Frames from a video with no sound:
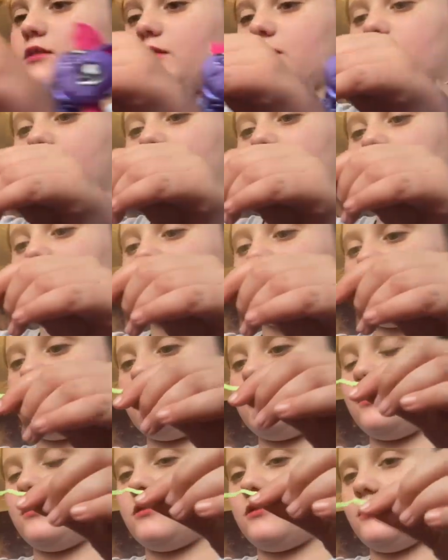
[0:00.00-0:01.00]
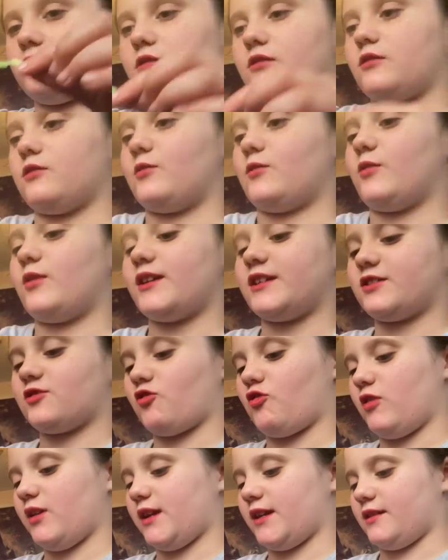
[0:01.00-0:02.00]
the hang on a second, Lils. Wait, it's
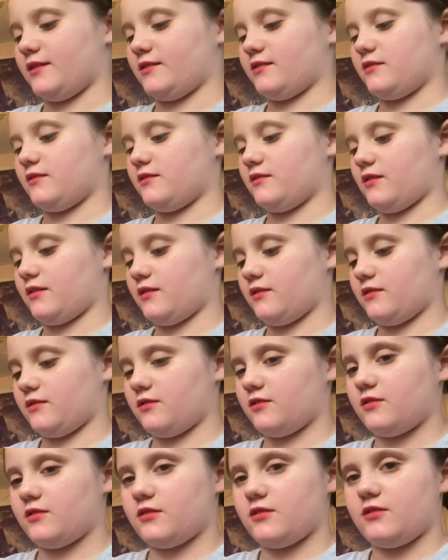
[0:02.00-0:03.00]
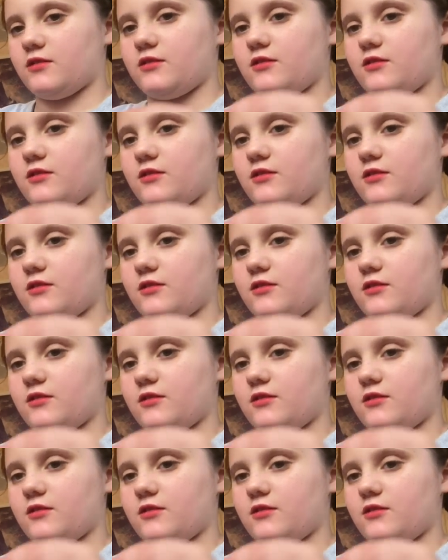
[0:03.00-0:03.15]
green. And then um,